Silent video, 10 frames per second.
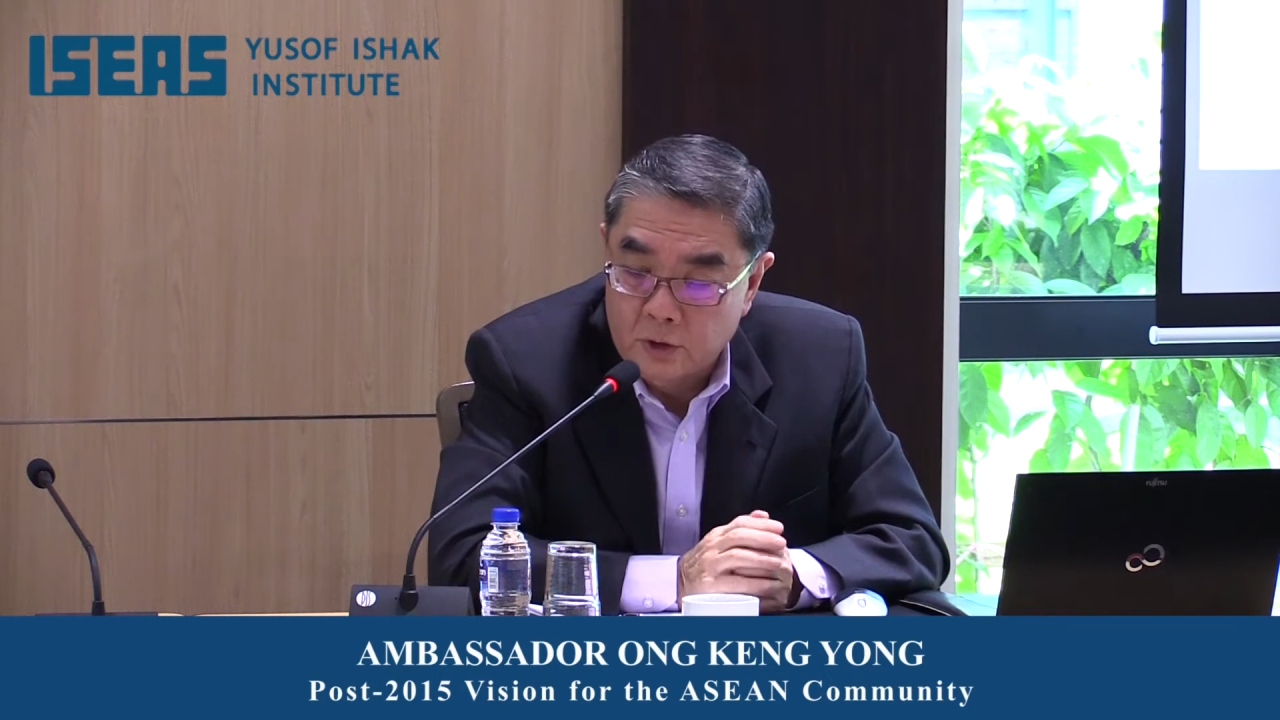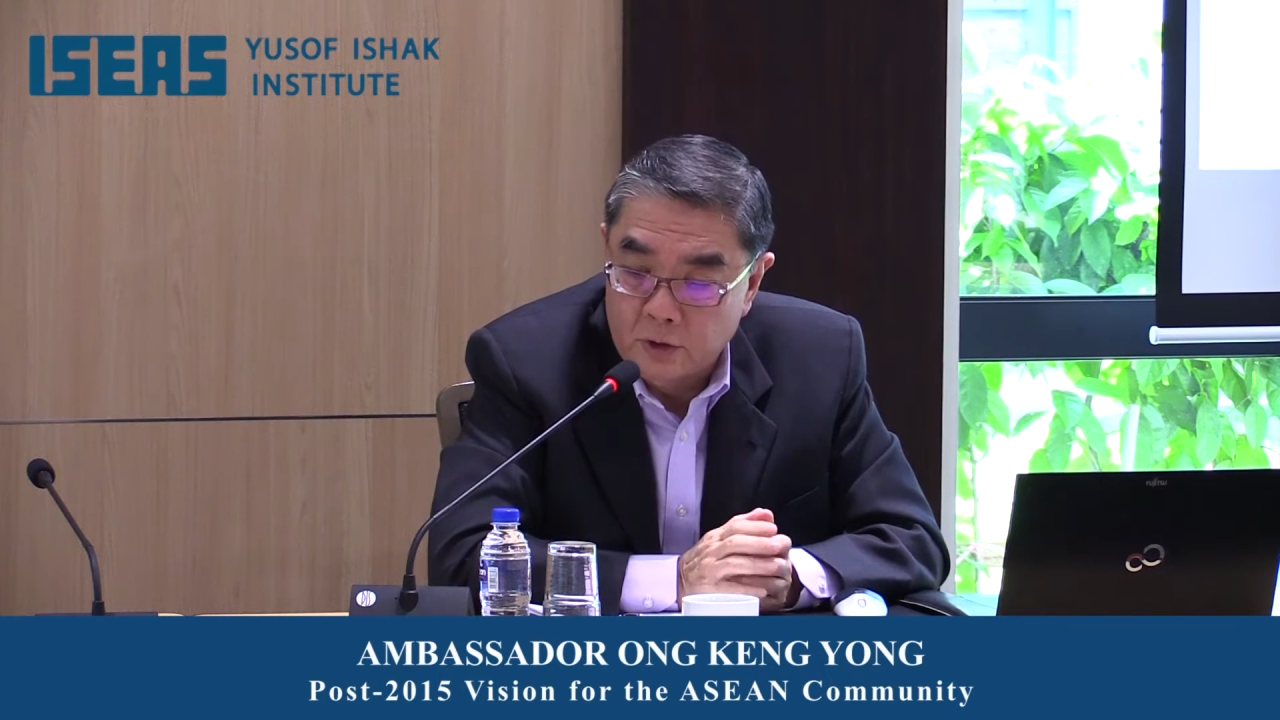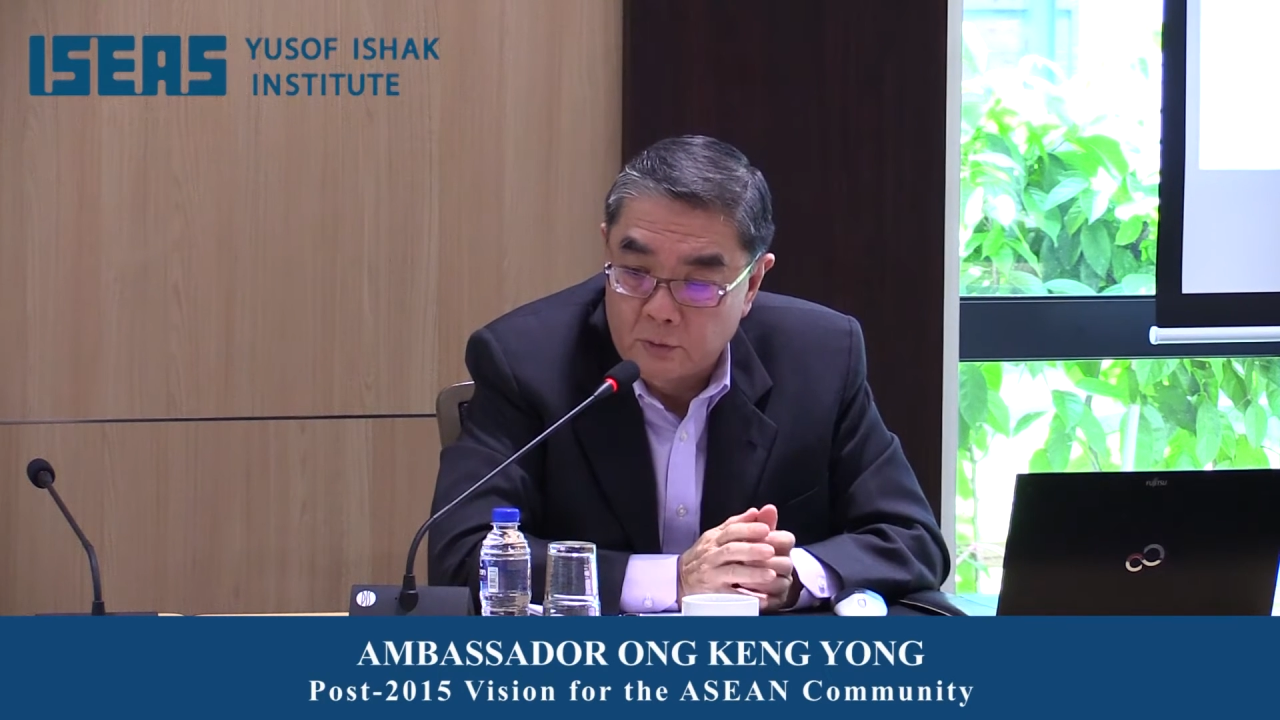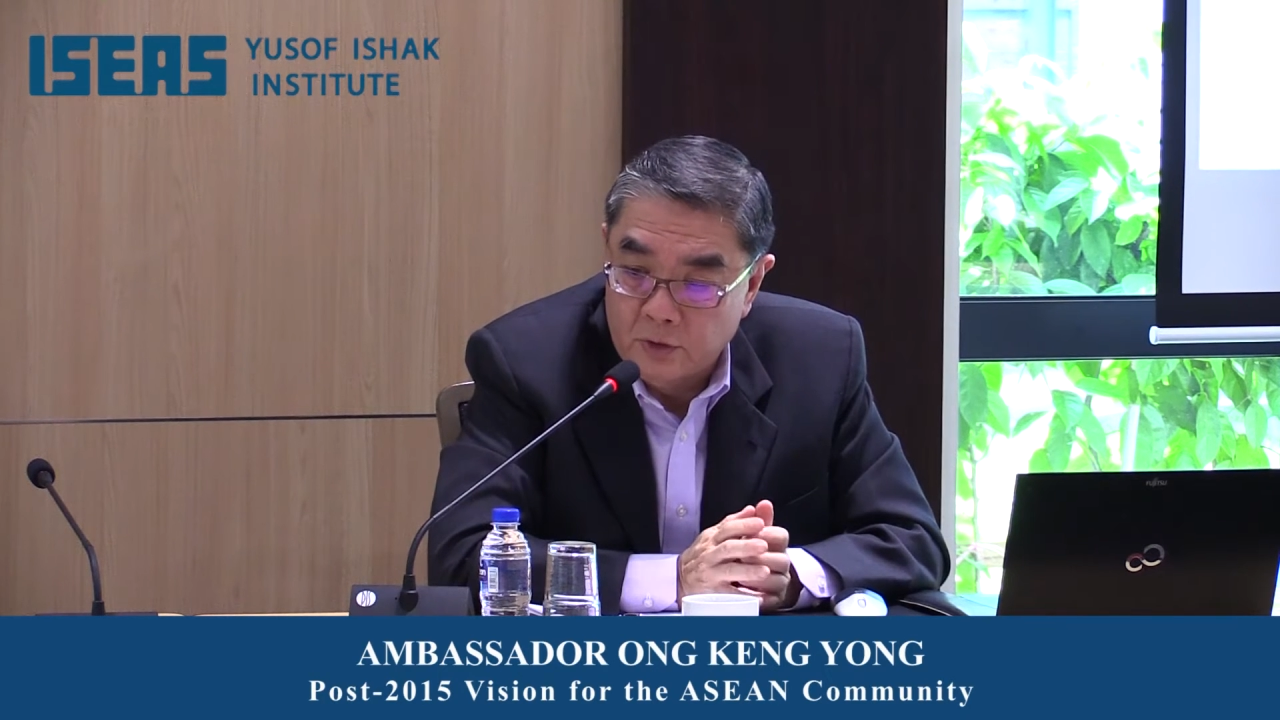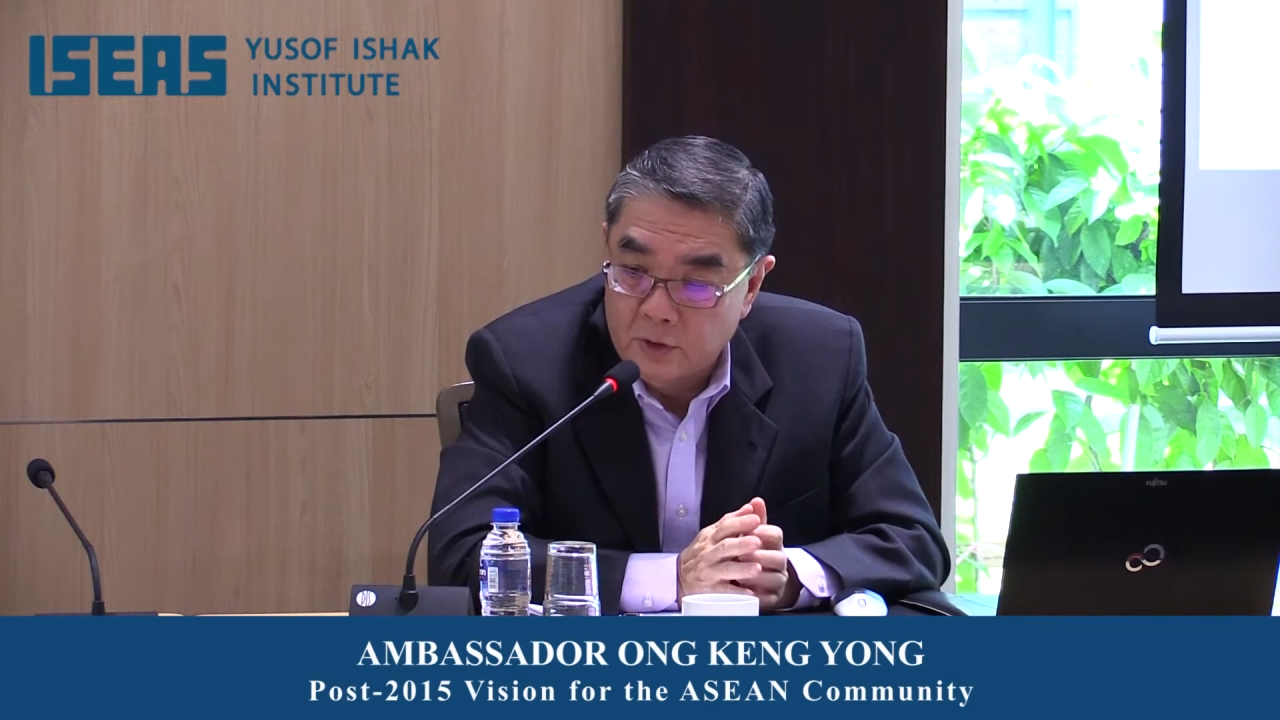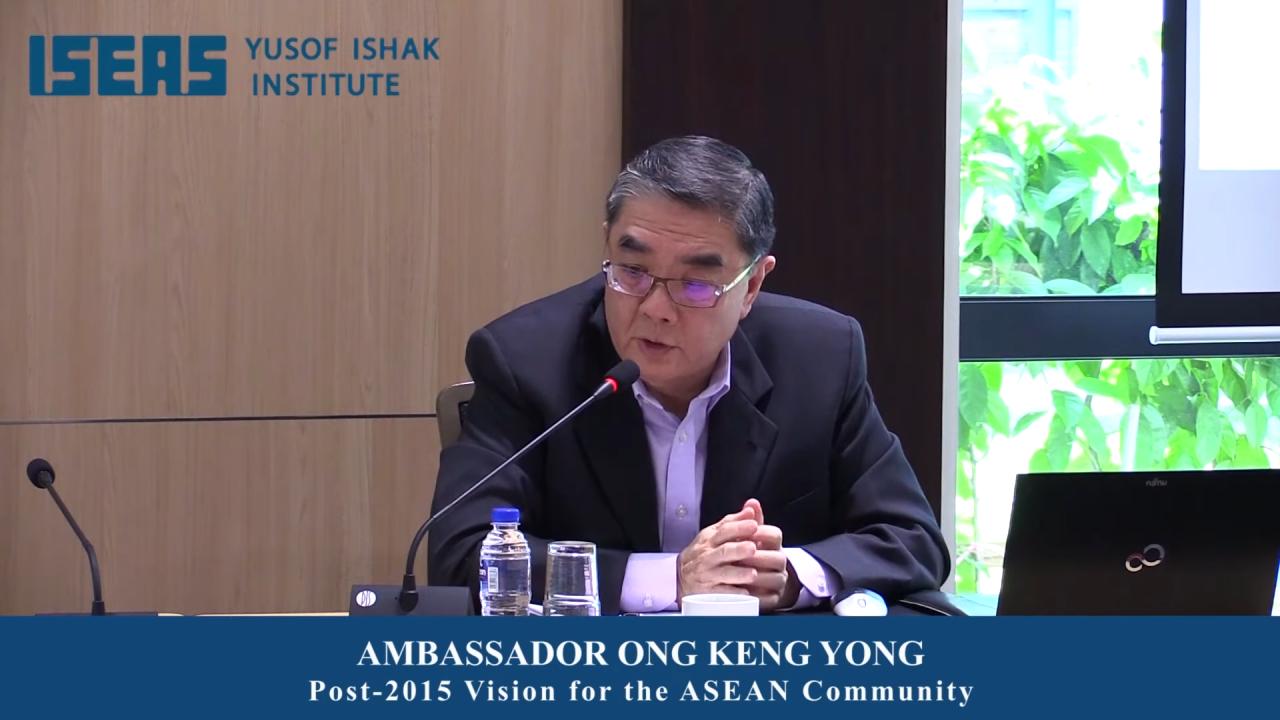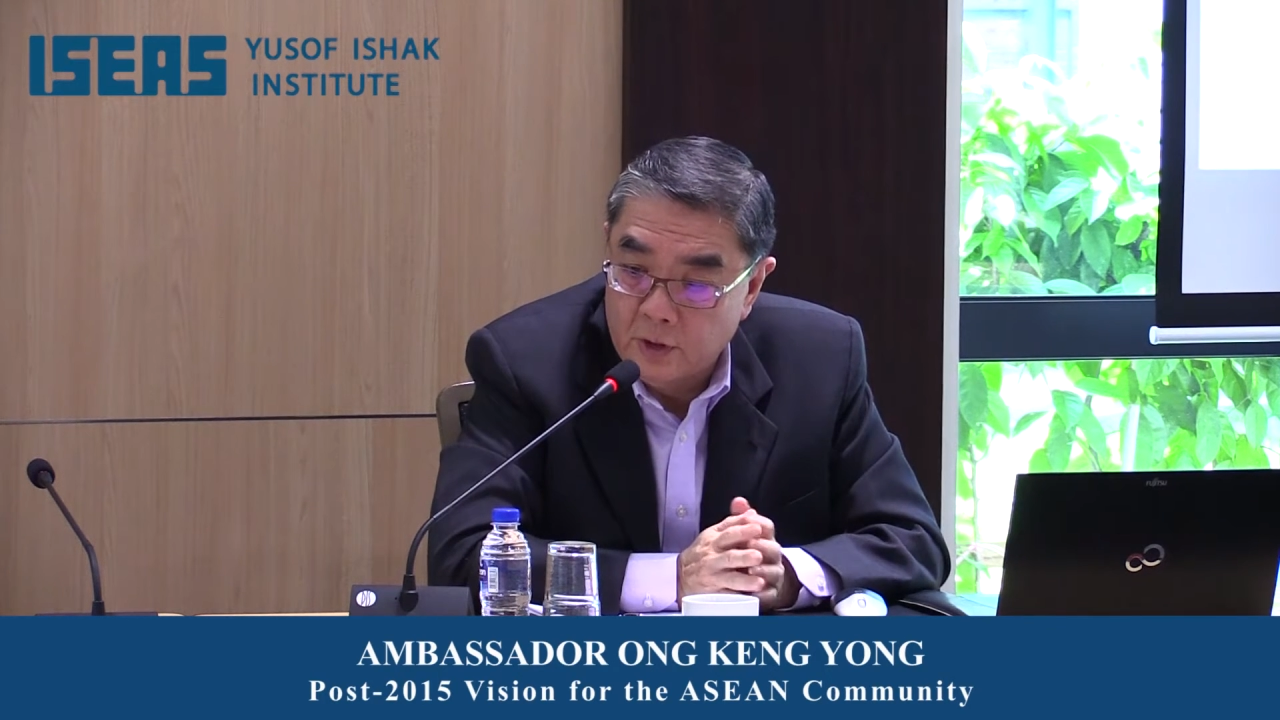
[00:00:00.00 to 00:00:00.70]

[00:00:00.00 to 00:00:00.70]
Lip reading: in recent